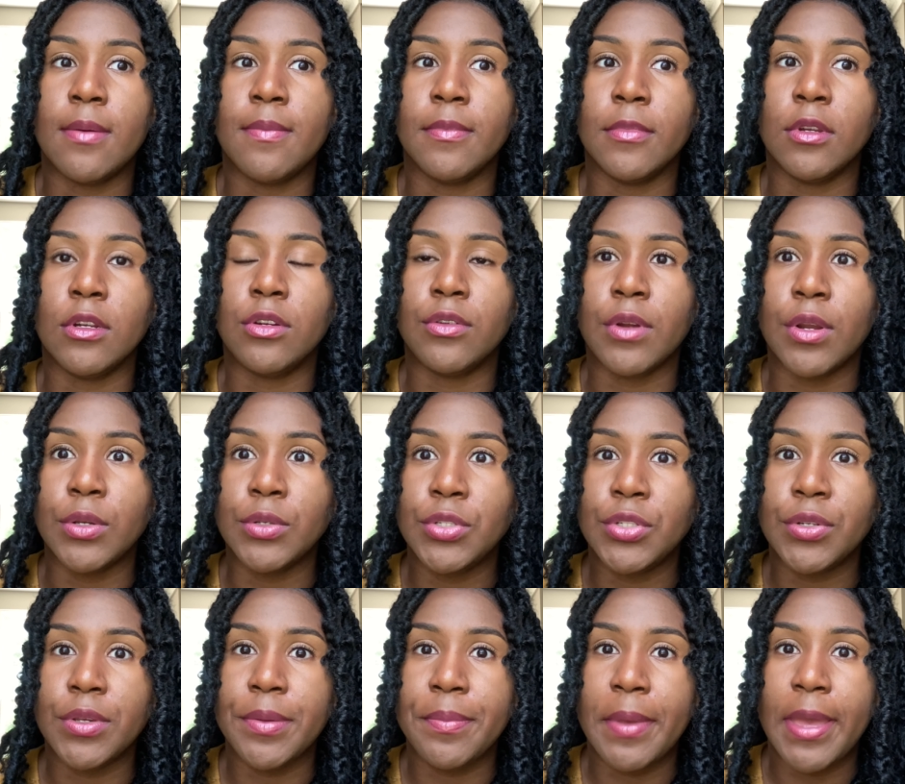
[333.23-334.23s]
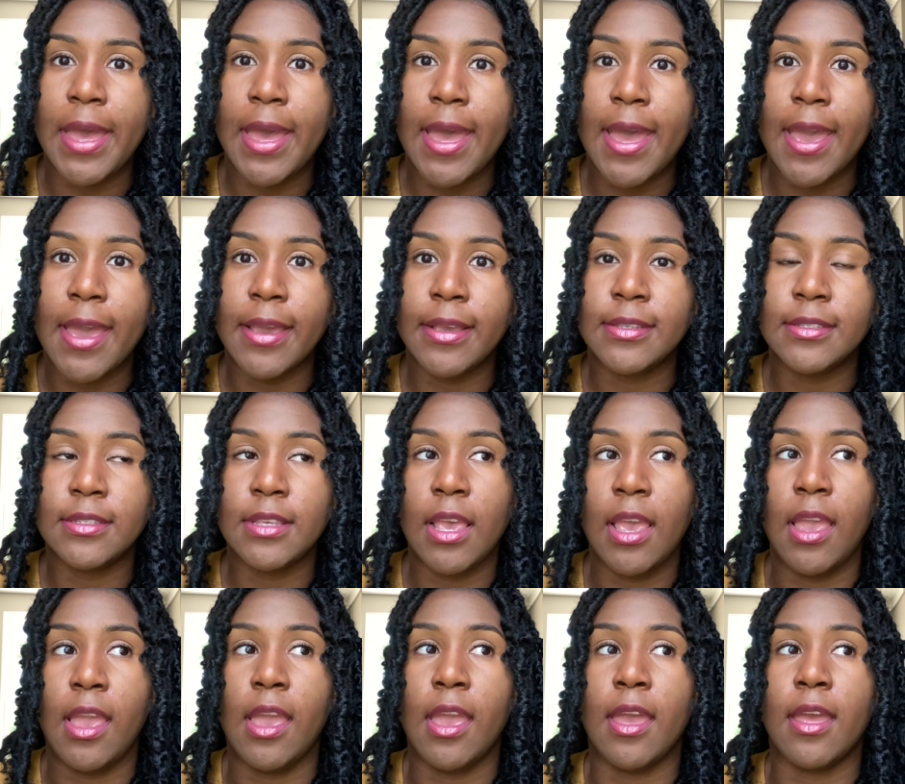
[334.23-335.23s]
grocery bags
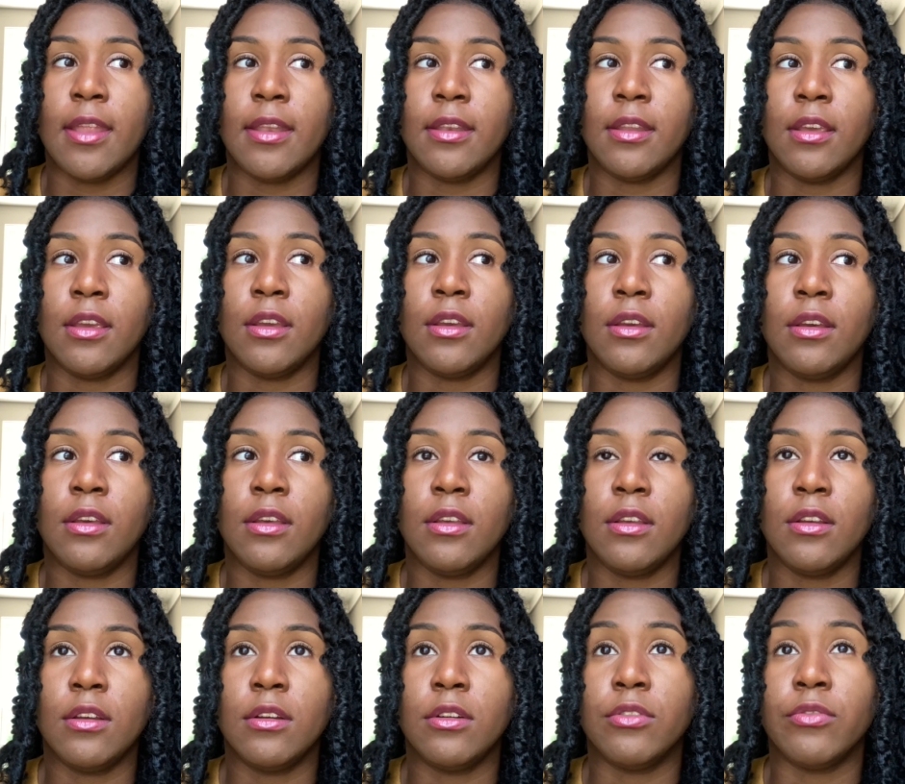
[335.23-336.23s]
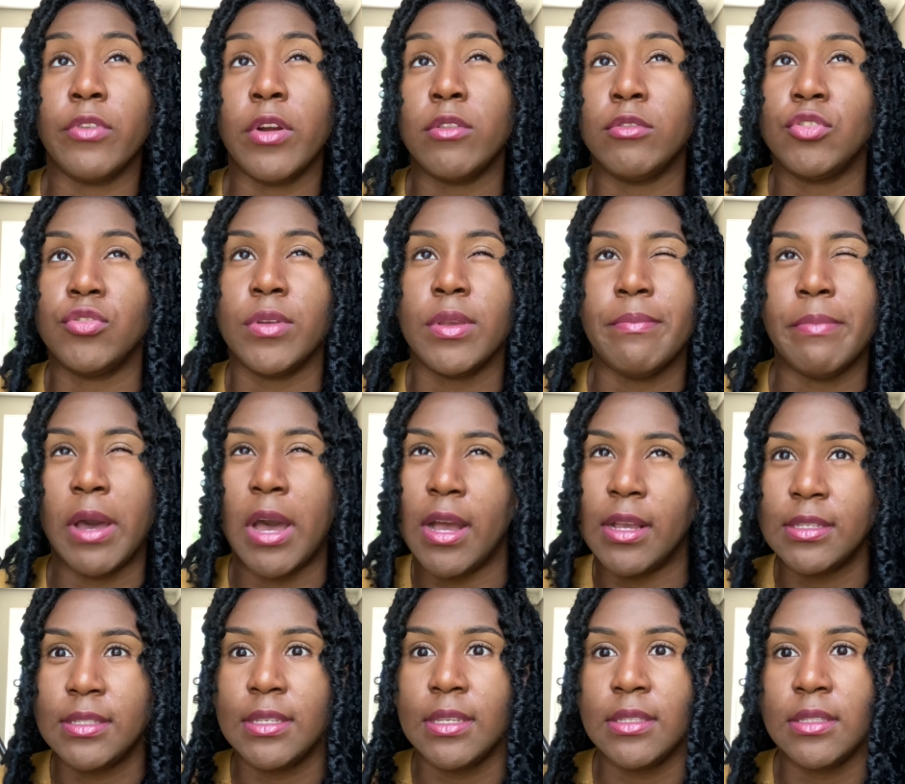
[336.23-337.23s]
and grocery
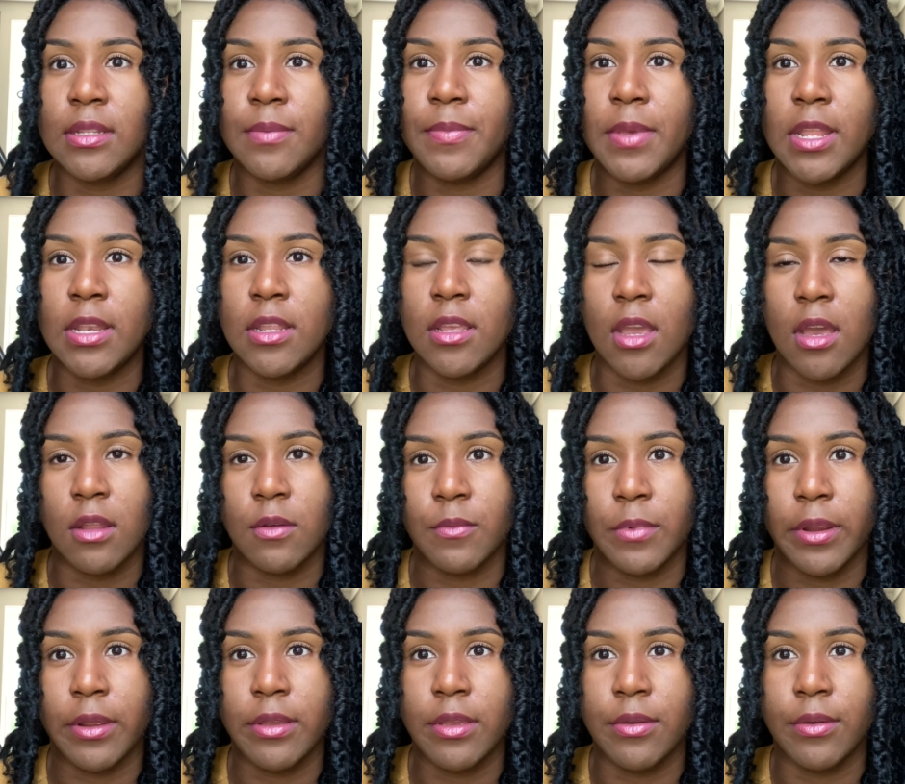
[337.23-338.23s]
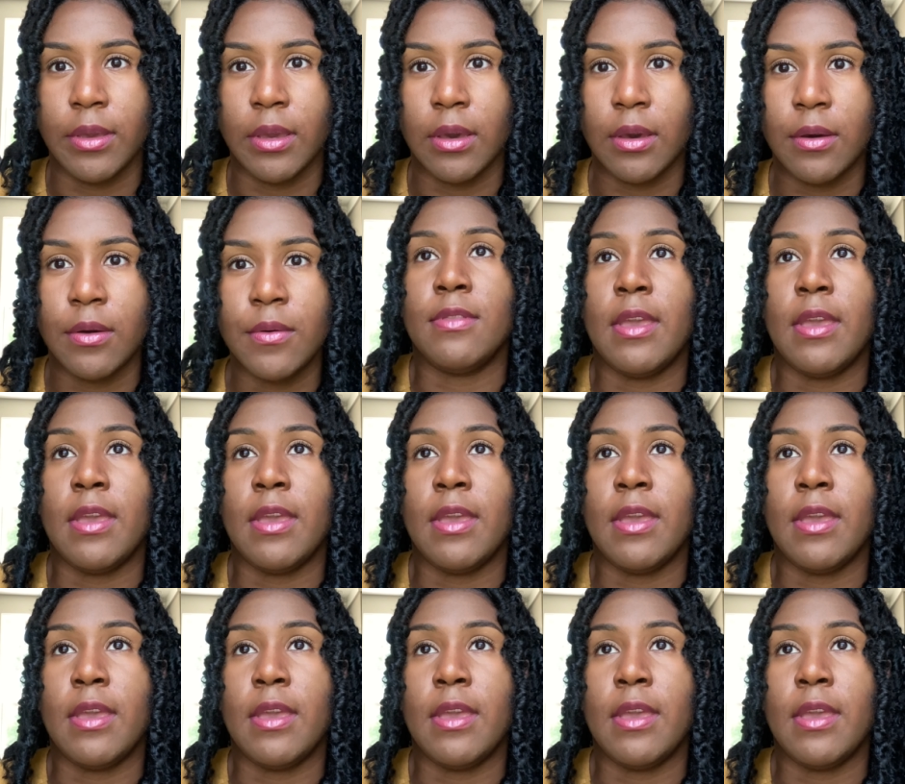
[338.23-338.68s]
boxes depending on where you go.